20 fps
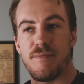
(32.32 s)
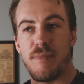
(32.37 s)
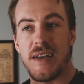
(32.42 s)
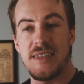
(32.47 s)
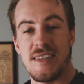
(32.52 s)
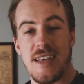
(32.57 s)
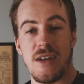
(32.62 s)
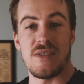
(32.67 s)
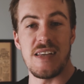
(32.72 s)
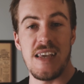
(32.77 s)
might
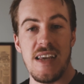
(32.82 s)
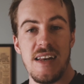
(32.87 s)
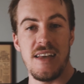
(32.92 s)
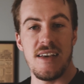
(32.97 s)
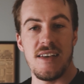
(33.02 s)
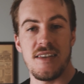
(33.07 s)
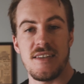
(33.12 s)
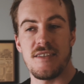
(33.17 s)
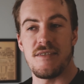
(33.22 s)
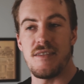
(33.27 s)
sound
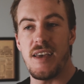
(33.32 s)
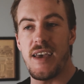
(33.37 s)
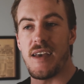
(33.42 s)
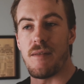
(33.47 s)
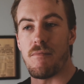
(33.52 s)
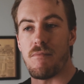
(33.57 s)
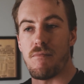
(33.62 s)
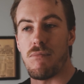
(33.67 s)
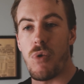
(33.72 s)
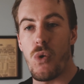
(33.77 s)
tedious
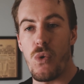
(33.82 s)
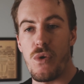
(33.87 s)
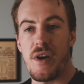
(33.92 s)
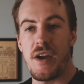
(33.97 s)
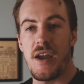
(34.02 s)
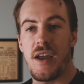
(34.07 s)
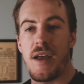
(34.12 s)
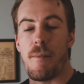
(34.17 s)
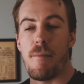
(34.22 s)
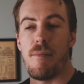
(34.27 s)
and
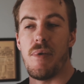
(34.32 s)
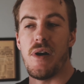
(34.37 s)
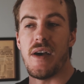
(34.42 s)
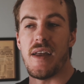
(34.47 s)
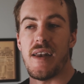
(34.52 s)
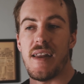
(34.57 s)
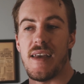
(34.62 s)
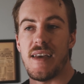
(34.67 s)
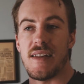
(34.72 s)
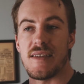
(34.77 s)
boring,
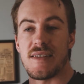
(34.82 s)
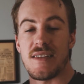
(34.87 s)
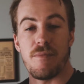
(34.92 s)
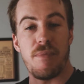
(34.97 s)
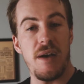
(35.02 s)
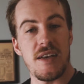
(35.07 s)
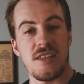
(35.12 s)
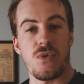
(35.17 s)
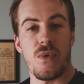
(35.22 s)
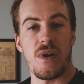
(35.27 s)
but it's the
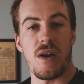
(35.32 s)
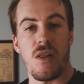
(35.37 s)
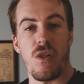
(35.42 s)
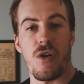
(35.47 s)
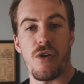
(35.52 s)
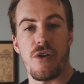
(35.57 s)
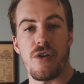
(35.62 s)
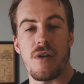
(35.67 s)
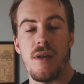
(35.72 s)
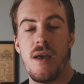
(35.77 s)
best way to
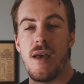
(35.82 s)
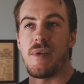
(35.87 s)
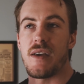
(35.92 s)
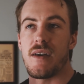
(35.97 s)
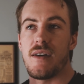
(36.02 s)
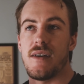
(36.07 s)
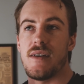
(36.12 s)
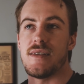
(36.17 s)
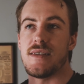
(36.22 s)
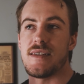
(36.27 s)
learn,
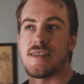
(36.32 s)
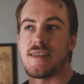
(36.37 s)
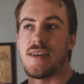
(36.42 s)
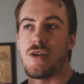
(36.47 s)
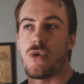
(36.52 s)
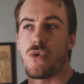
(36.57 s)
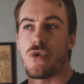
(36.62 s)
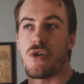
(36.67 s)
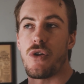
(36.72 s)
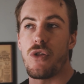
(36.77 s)
because
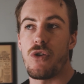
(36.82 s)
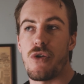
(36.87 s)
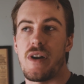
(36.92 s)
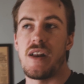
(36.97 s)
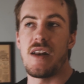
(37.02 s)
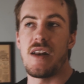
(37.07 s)
in order to learn